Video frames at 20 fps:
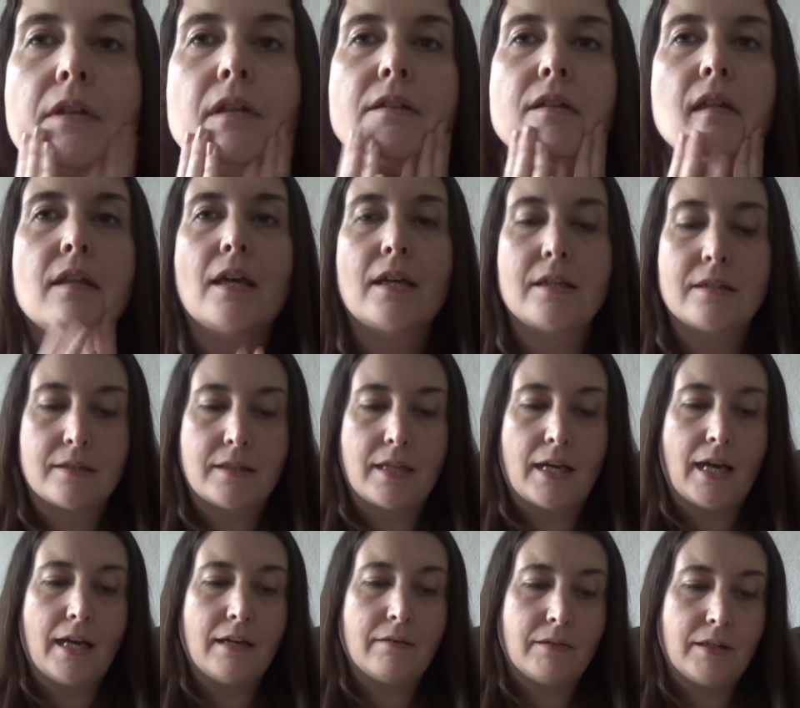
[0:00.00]
So that's
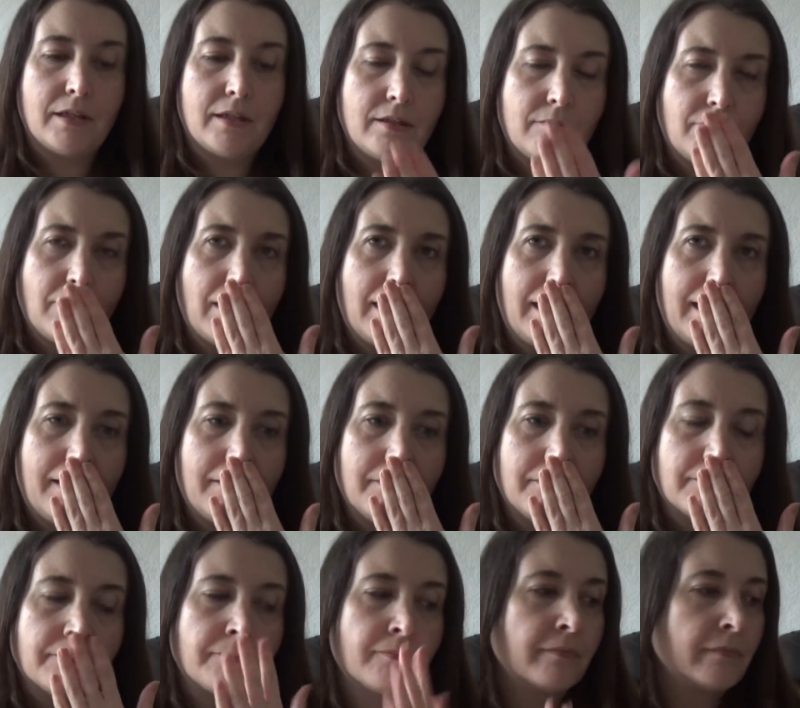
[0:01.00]
that. It's really,
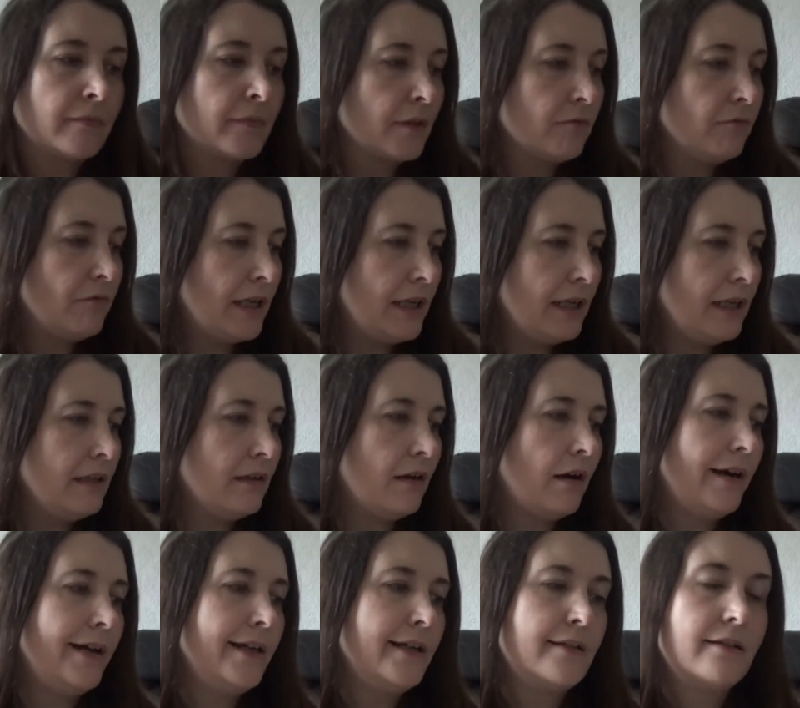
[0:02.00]
really
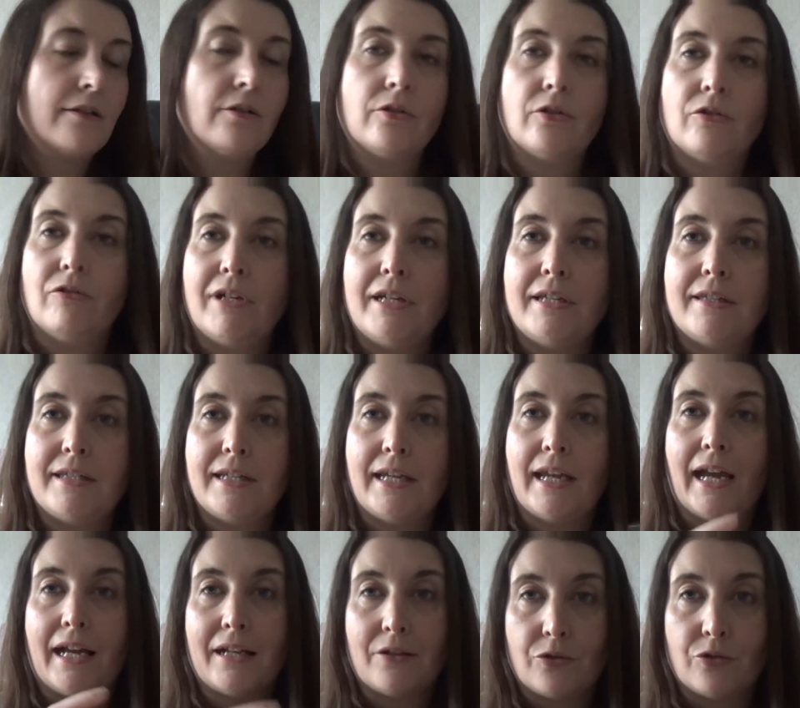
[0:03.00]
light, it's not greasy
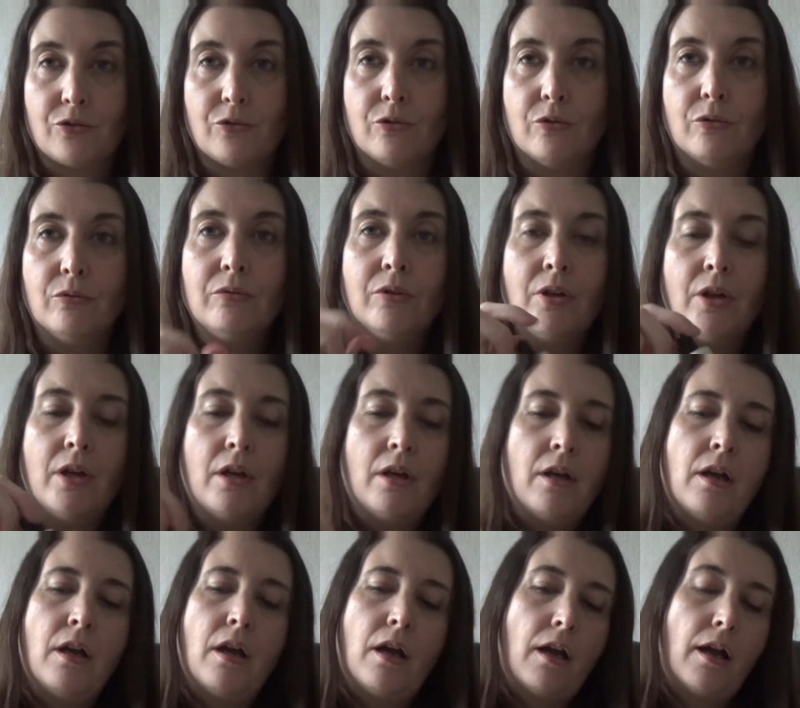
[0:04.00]
at all.
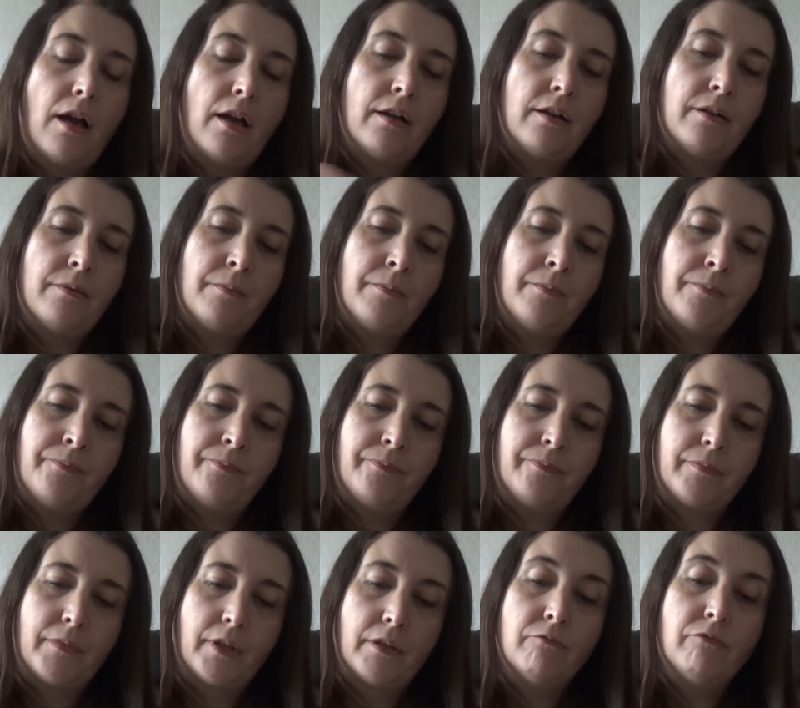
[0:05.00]

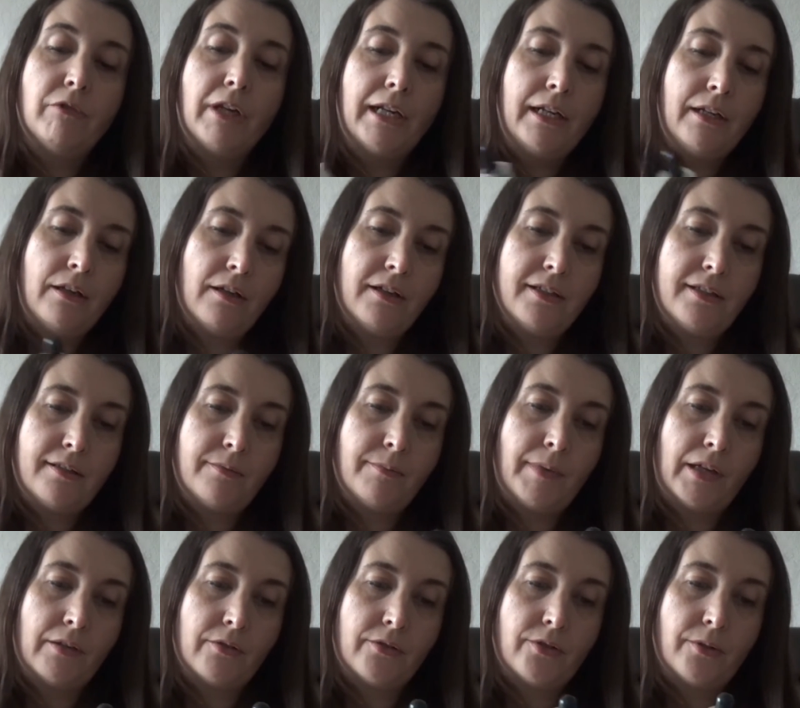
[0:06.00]
Really nice
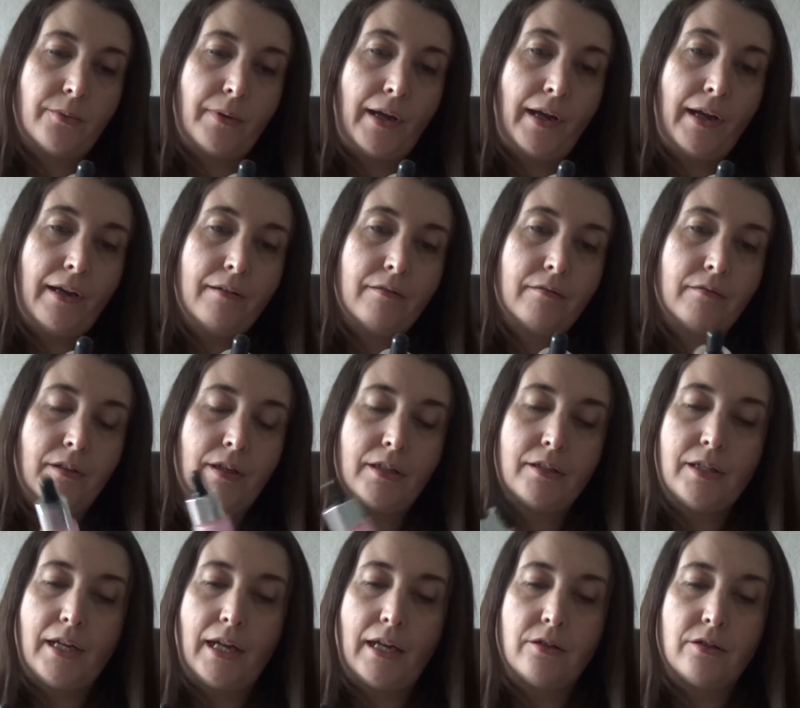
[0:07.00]
smell to it,
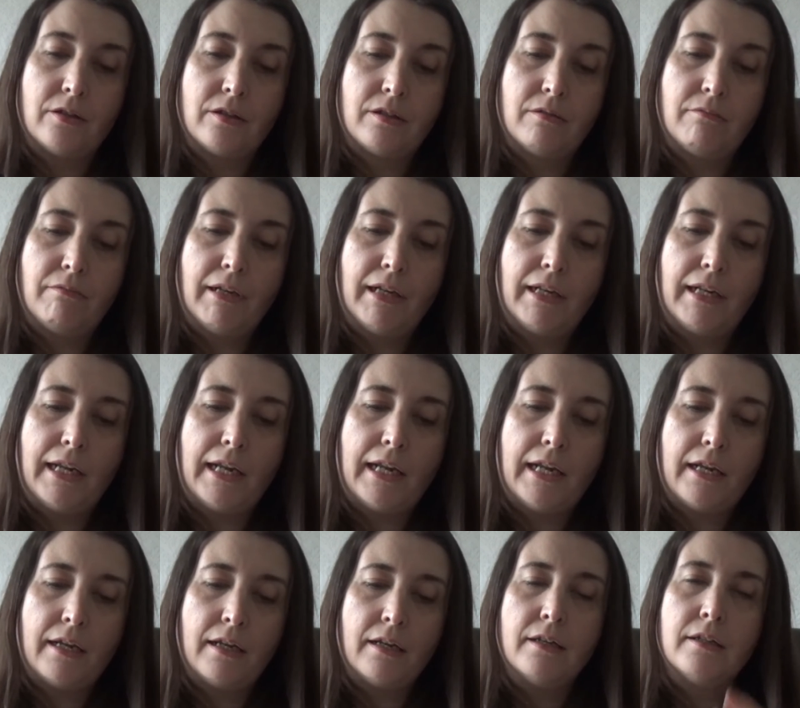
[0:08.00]
and yeah, just a
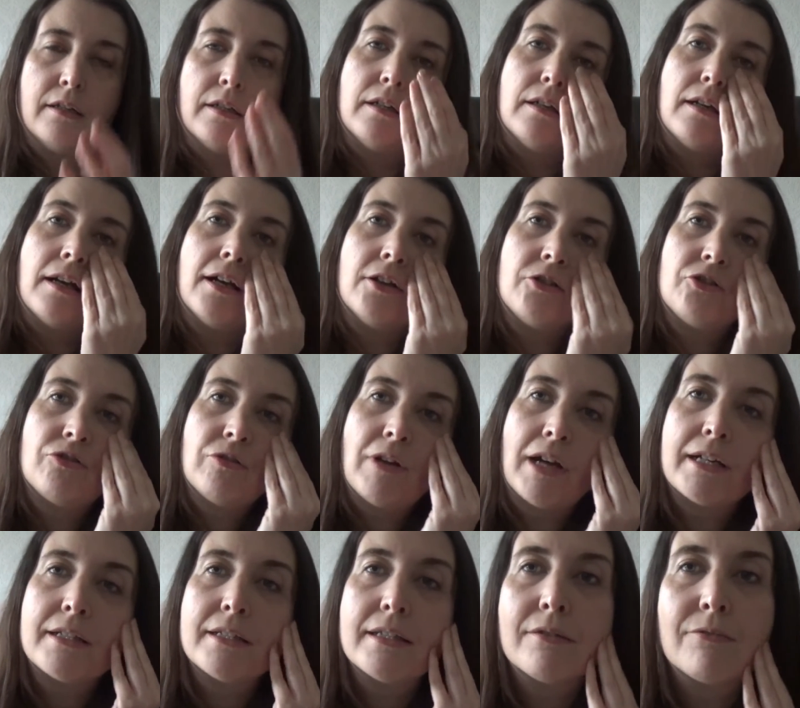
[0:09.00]
really
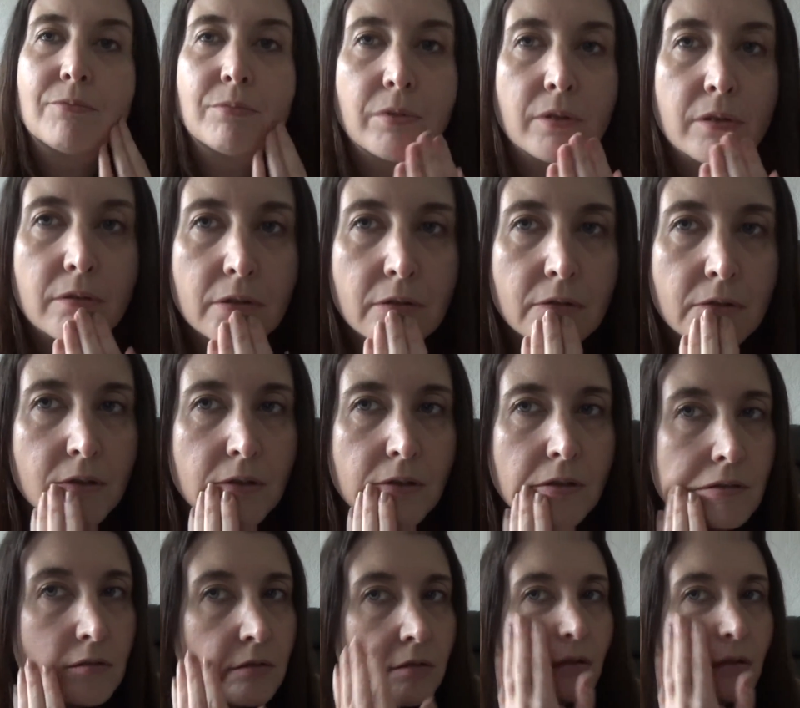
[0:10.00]
attractive product.